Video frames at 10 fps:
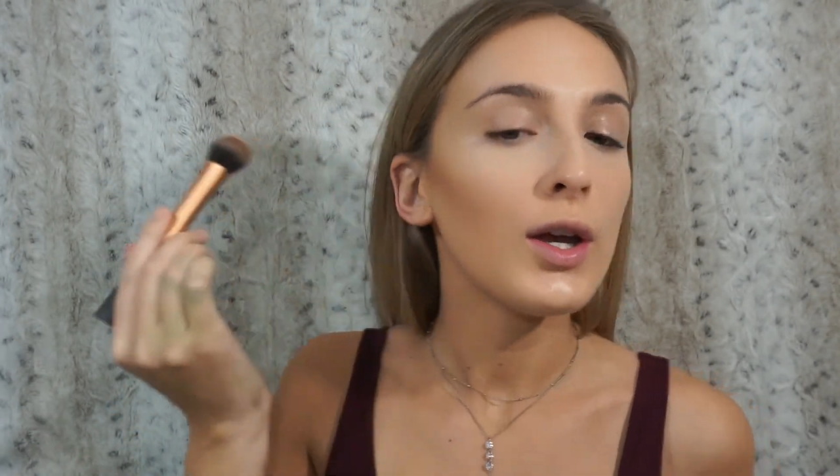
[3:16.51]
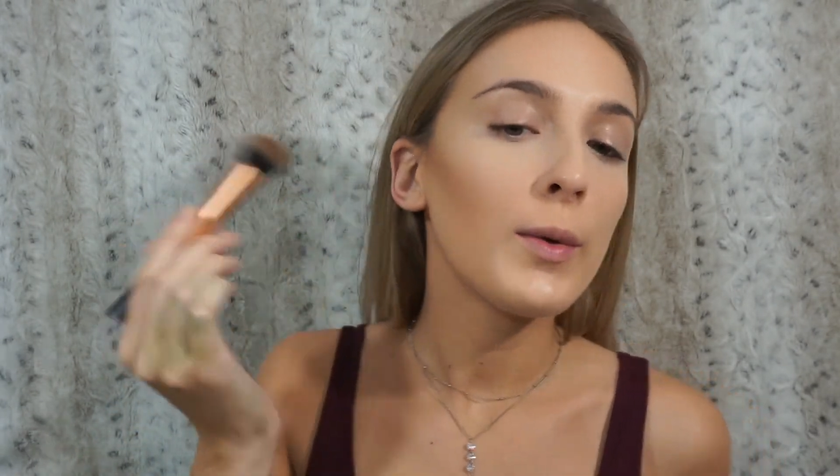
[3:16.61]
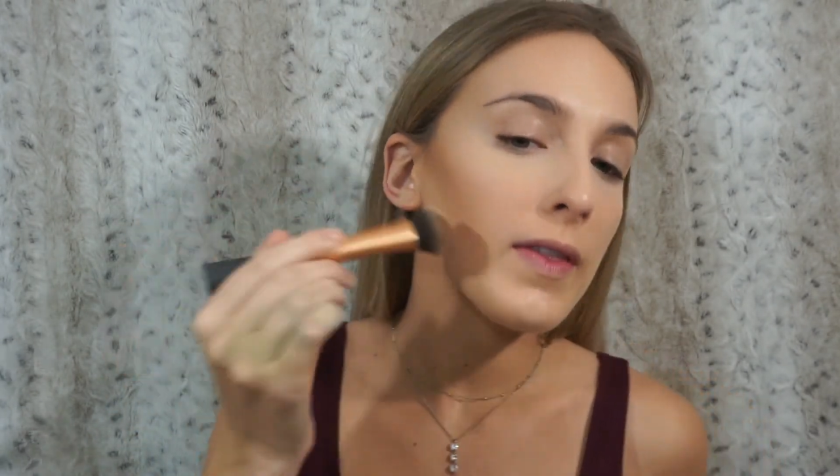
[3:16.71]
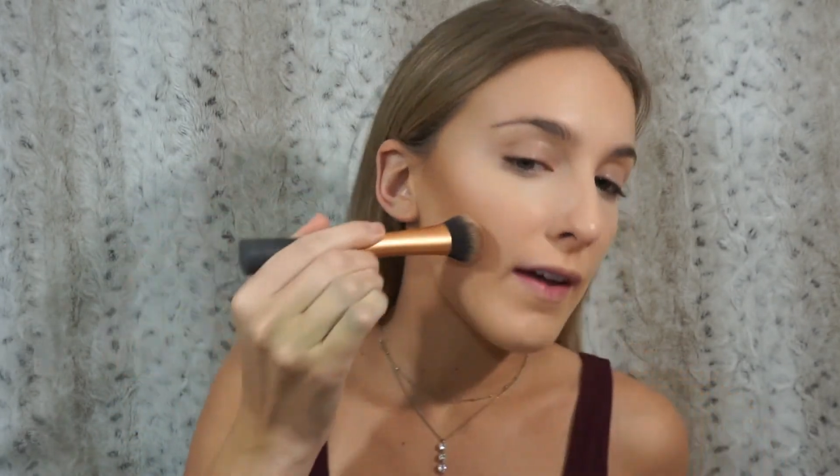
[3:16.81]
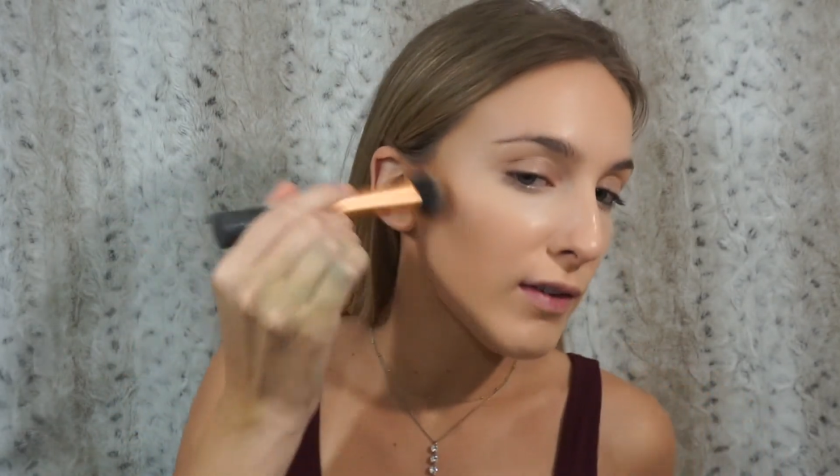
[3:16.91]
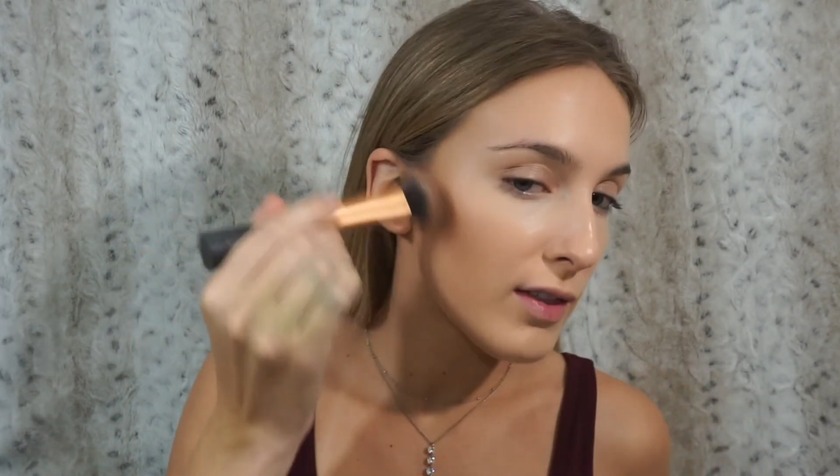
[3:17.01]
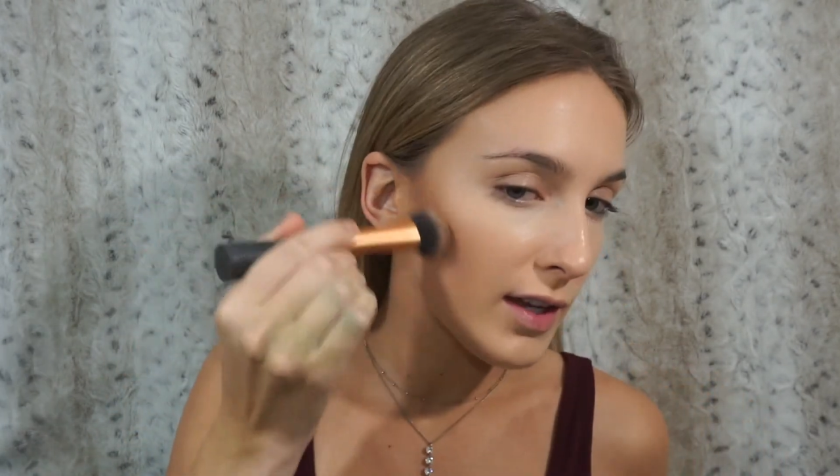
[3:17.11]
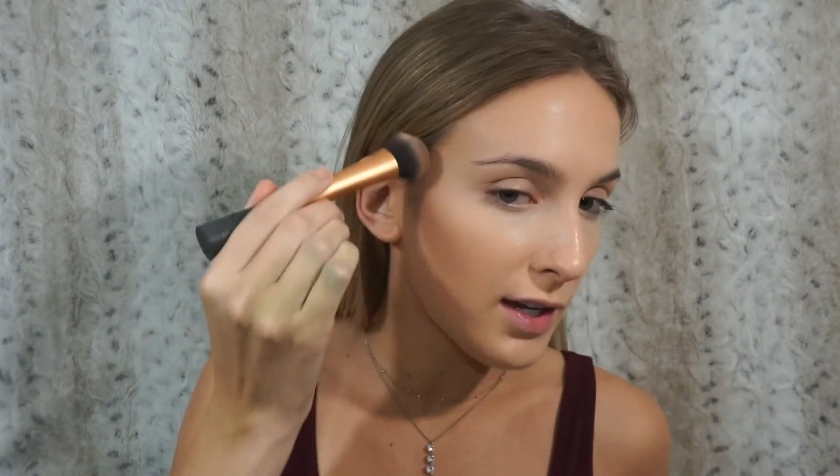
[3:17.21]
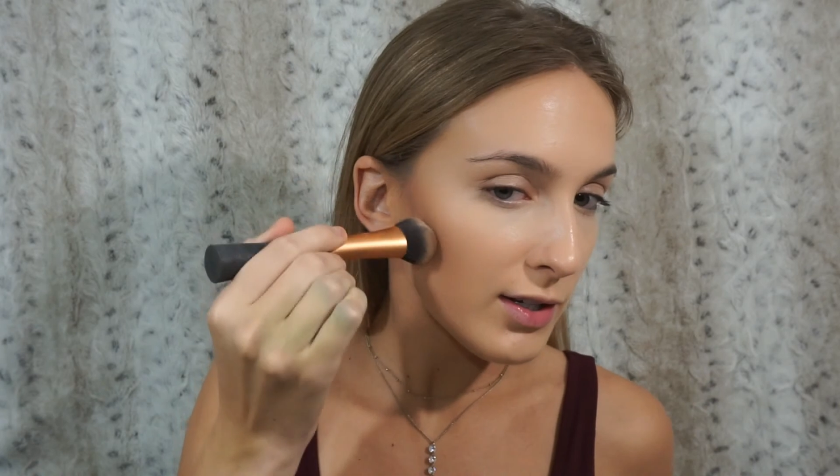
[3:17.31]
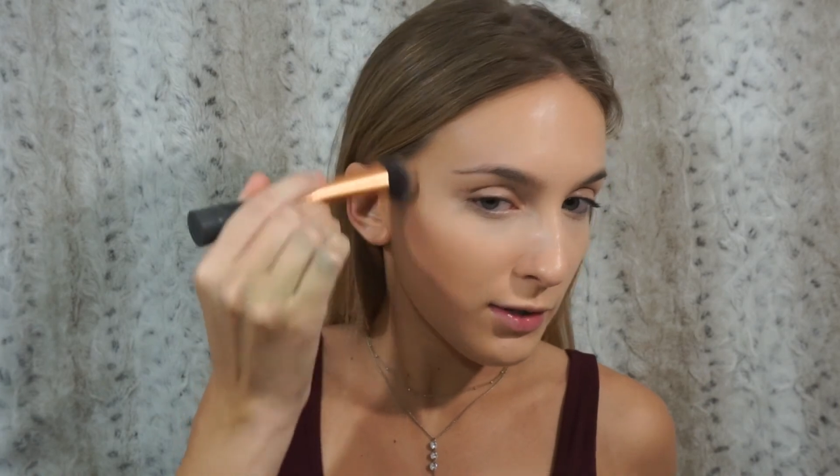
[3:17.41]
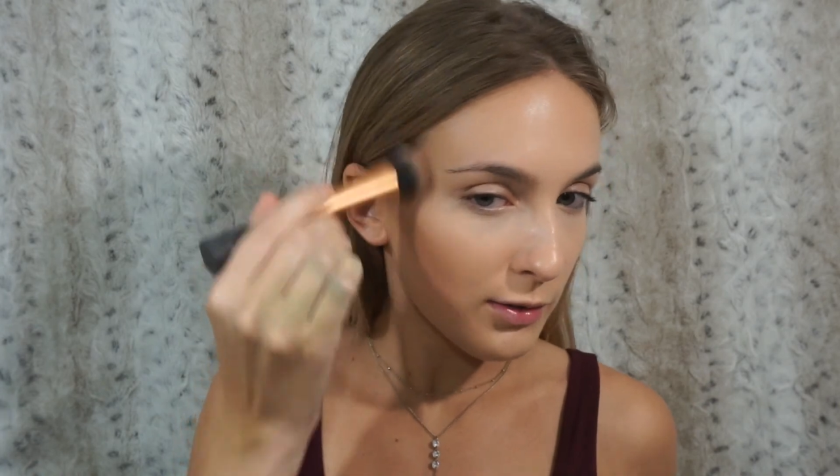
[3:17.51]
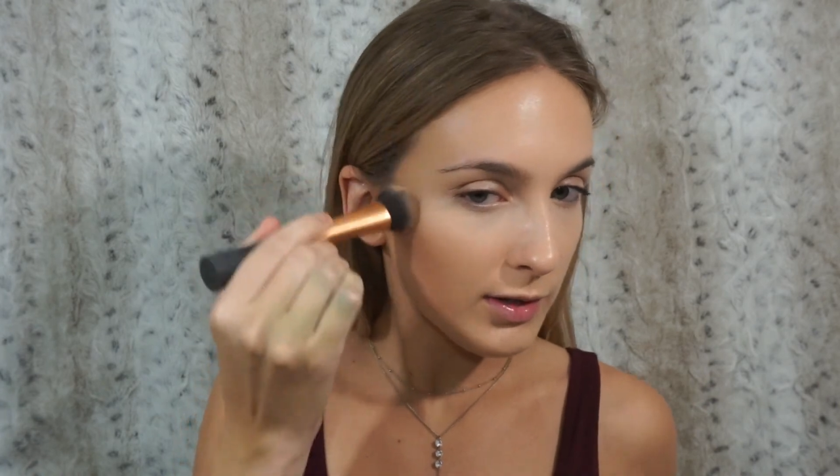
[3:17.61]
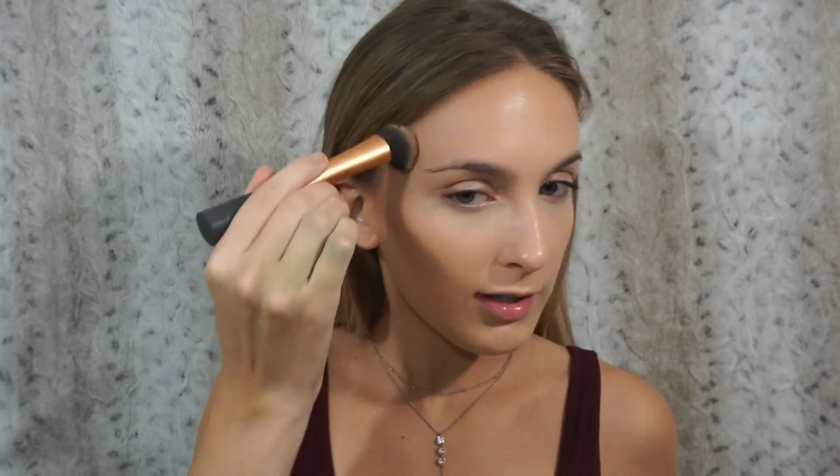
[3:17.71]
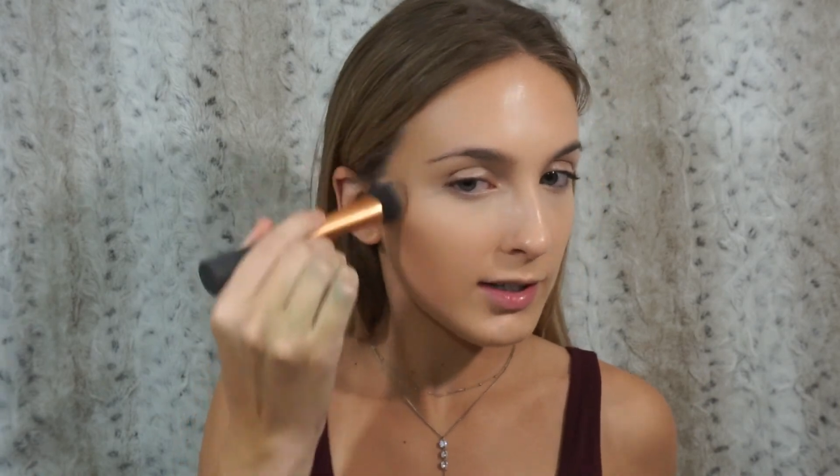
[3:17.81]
with everything I do.